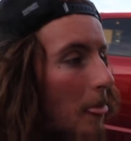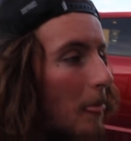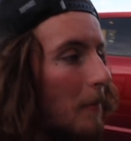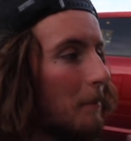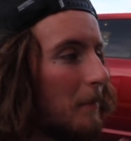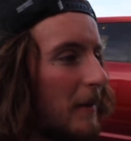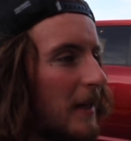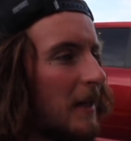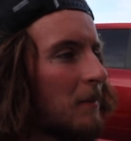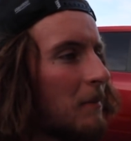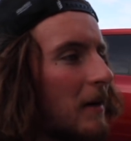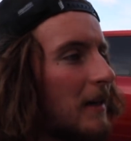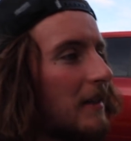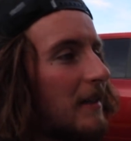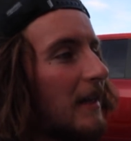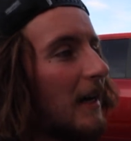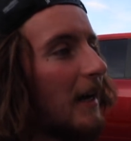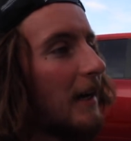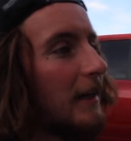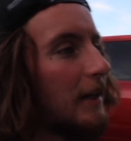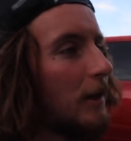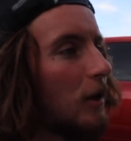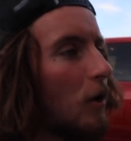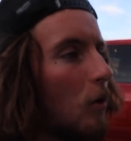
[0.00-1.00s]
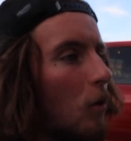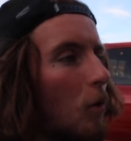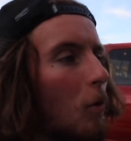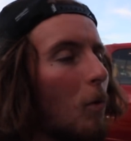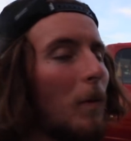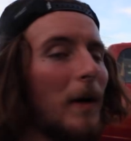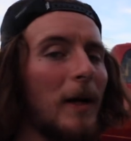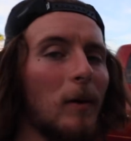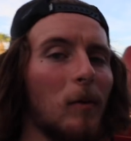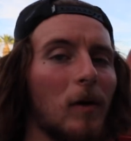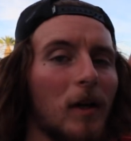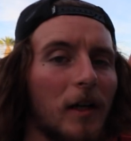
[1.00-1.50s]
me and my dad, you know,
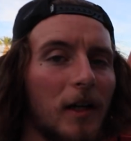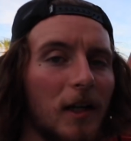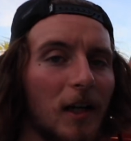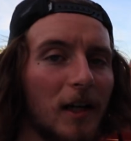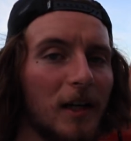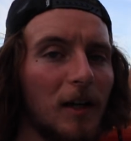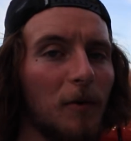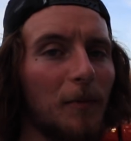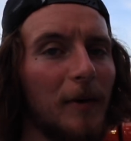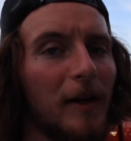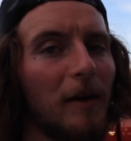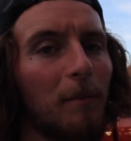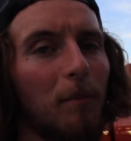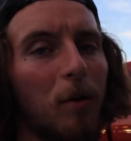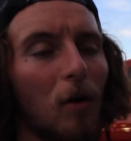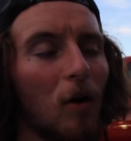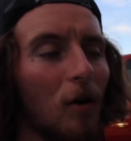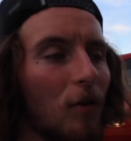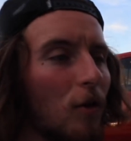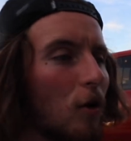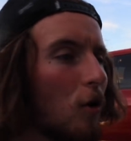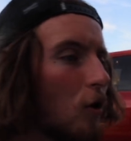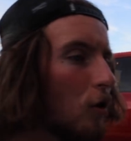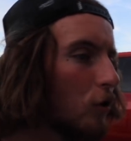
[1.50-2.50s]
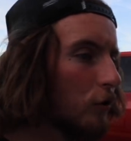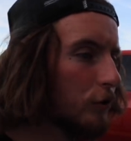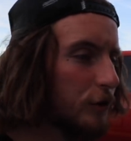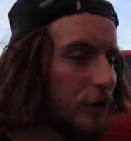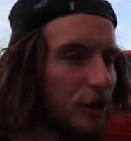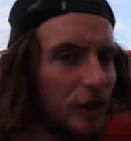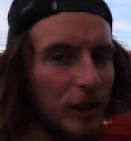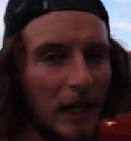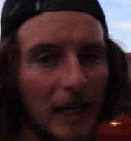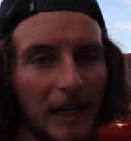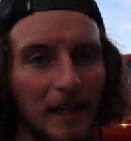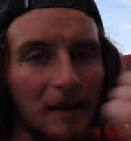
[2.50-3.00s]
we were cooking, we were pulling the whole
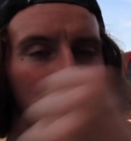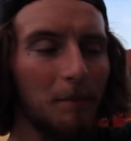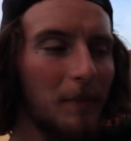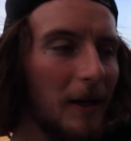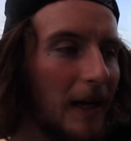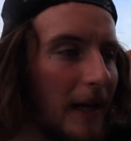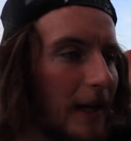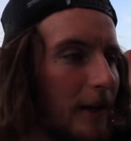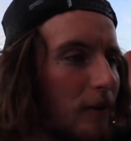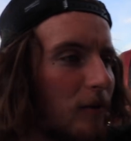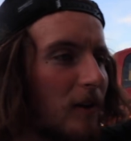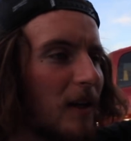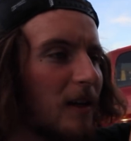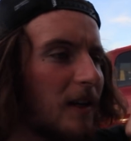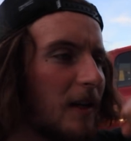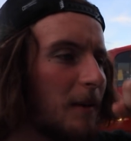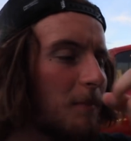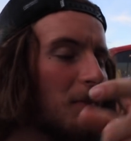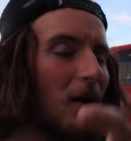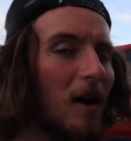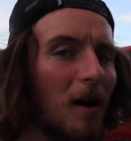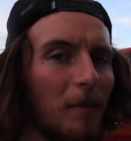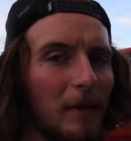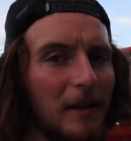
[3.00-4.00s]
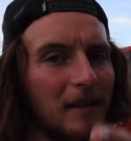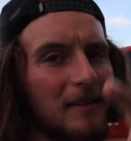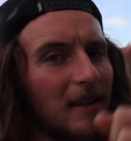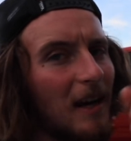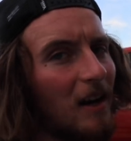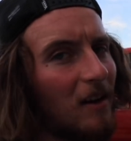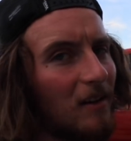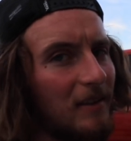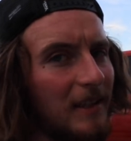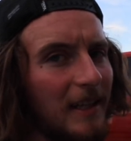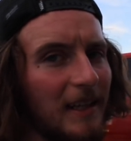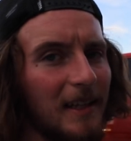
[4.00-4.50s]
shake and bake Ricky Bobby
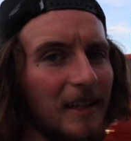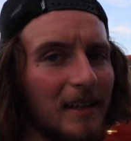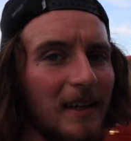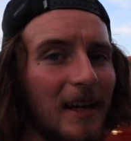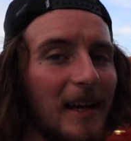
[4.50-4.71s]
Talladega